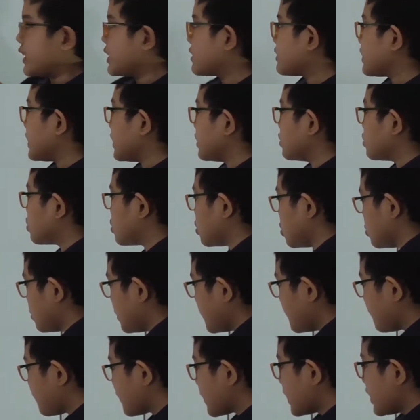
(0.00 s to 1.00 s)
this
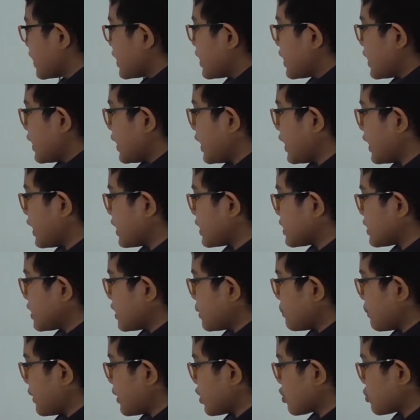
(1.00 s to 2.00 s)
into A
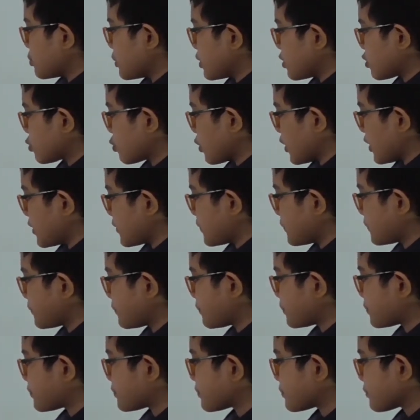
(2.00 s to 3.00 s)
minus B squared.
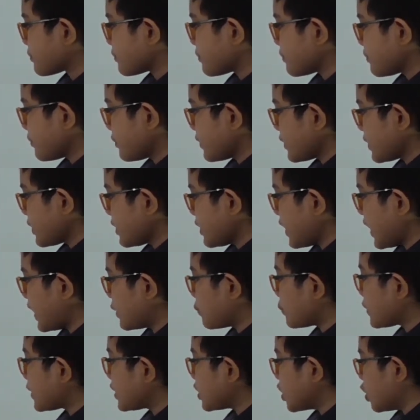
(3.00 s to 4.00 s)

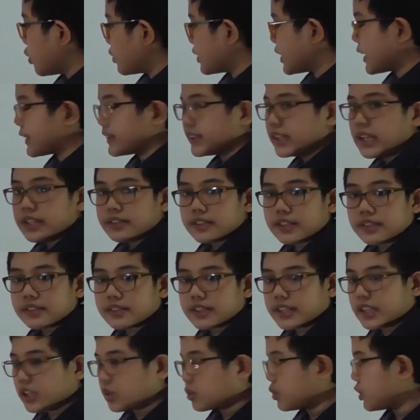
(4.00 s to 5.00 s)
And we know that this is
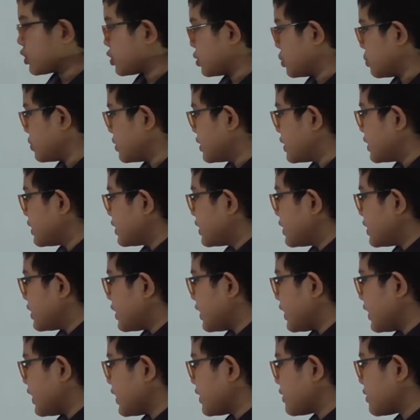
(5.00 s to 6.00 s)
equal to
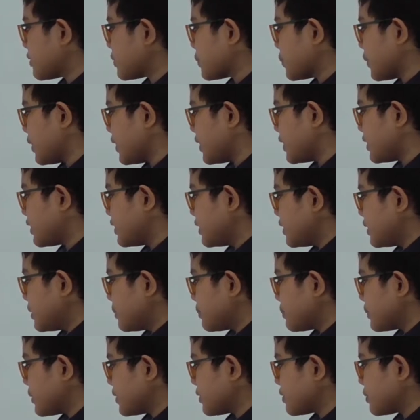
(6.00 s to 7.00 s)
A squared
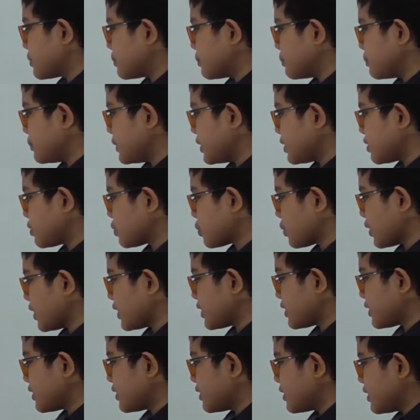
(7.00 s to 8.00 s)
plus B
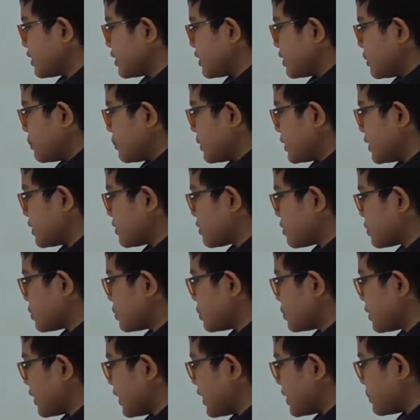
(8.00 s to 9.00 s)
squared minus
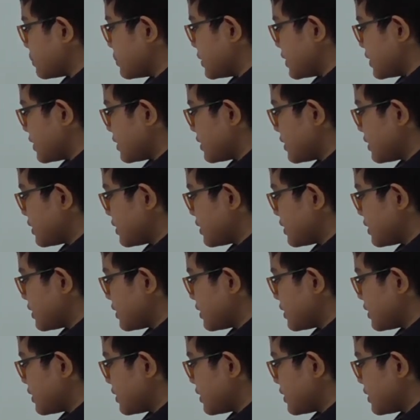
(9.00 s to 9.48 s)
2AB.